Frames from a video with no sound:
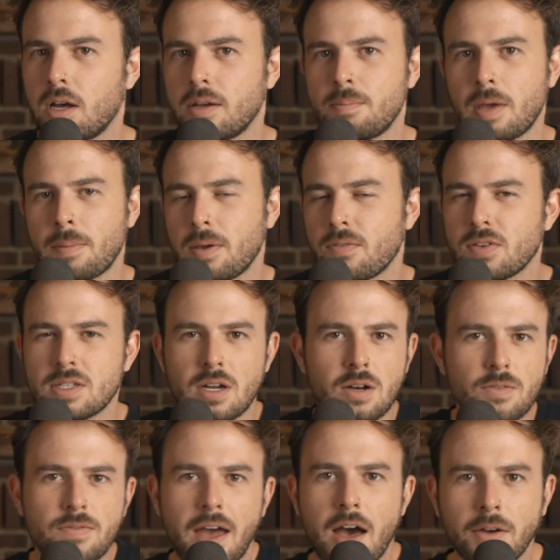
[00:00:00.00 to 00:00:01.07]
uh, maybe if it's
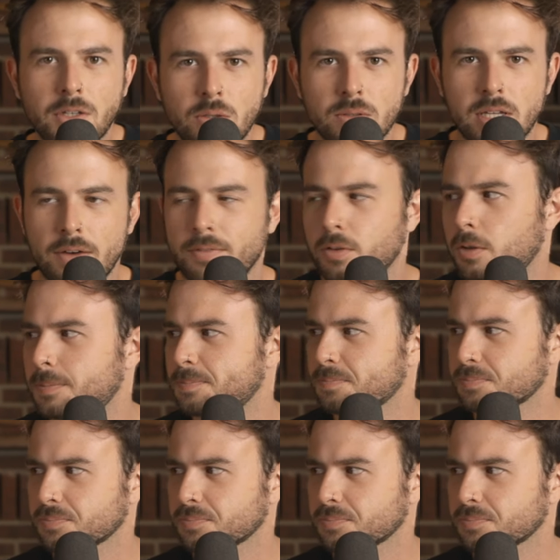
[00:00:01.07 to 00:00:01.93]
on a value level.